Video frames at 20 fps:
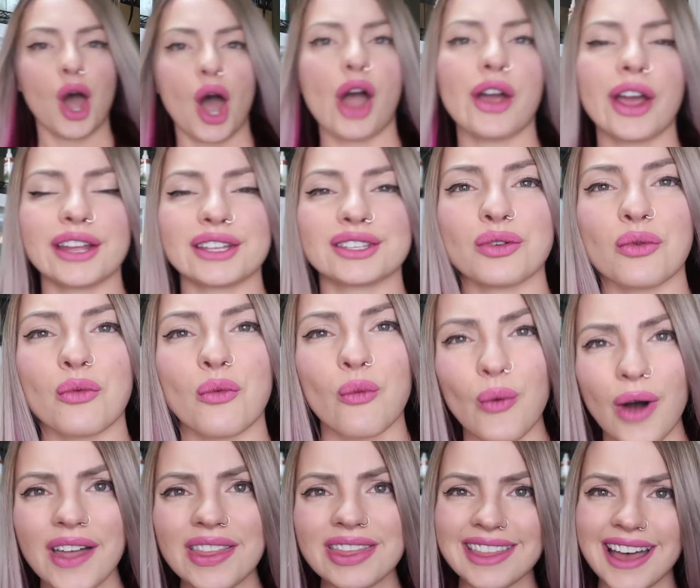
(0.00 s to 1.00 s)
All right, so
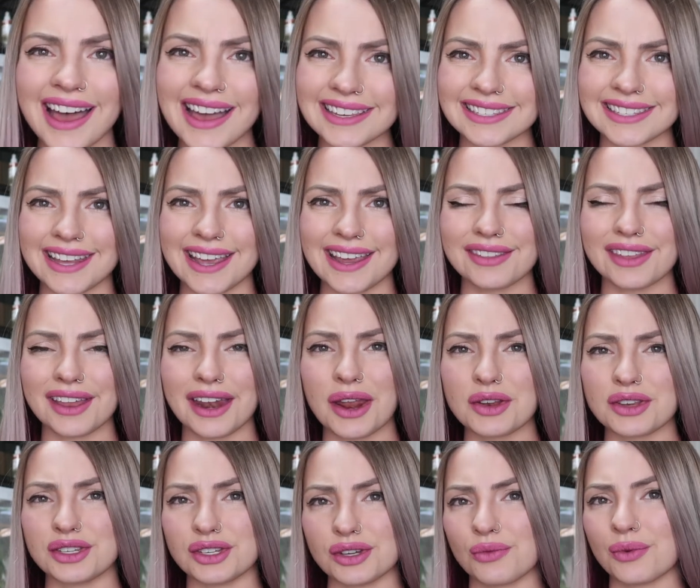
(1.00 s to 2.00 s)
one last thing that I
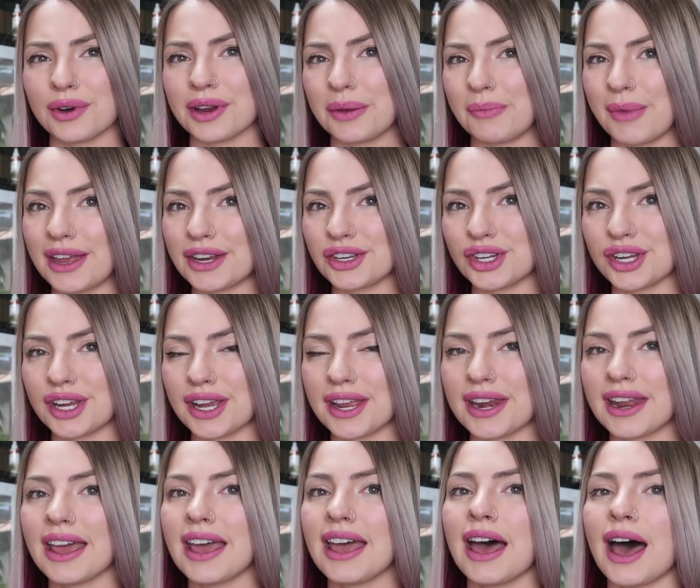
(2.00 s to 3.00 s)
do wanna
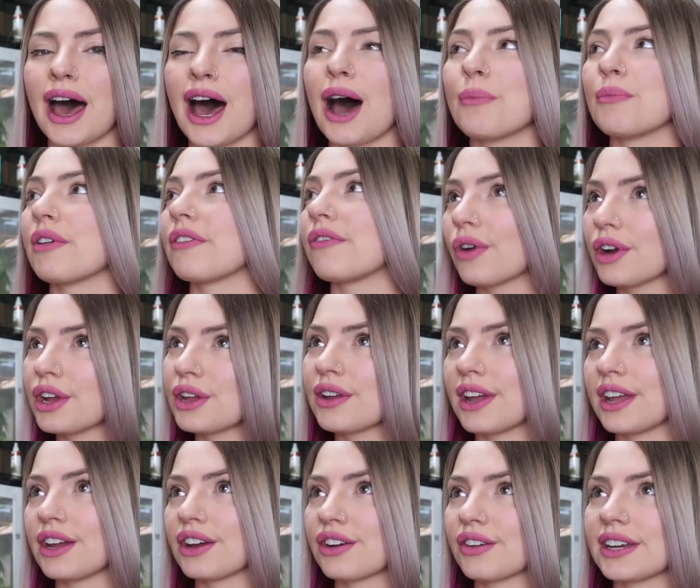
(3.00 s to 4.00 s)
mention before you
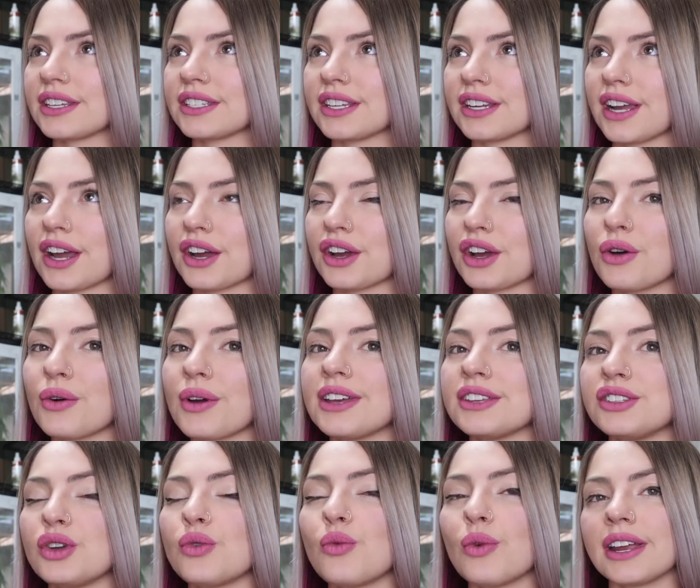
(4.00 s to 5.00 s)
get your crested gecko
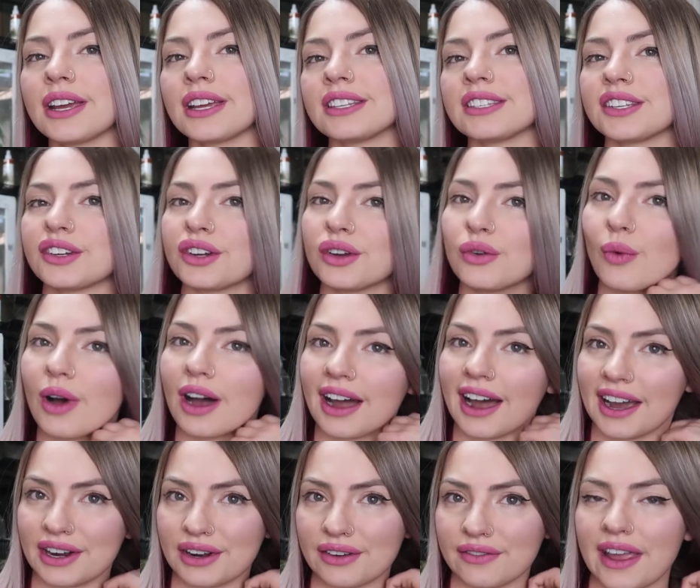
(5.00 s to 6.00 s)
is you wanna consider what
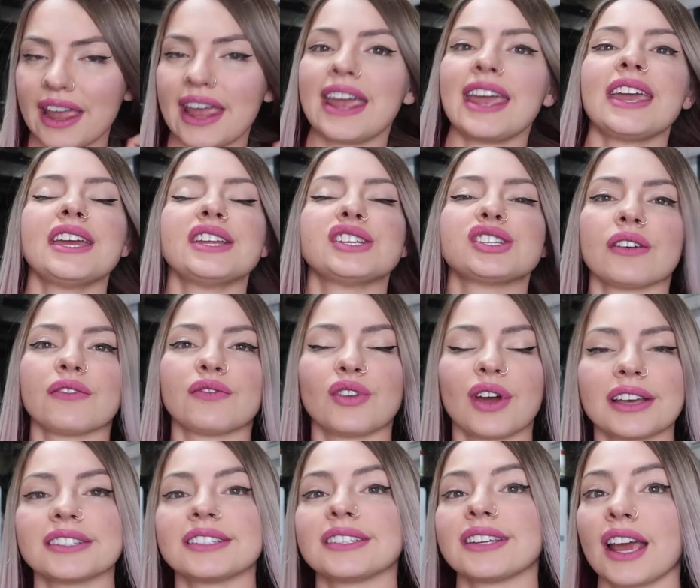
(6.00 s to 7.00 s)
kind of age of
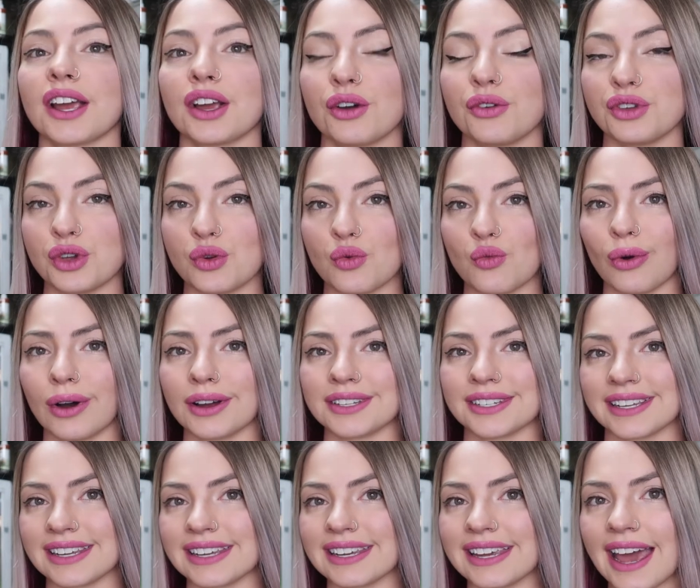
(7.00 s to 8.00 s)
crested gecko you want
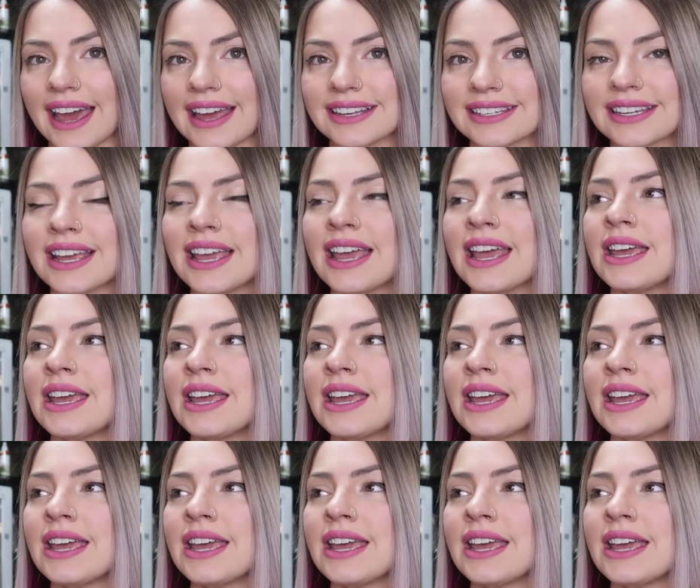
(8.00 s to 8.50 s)
to get.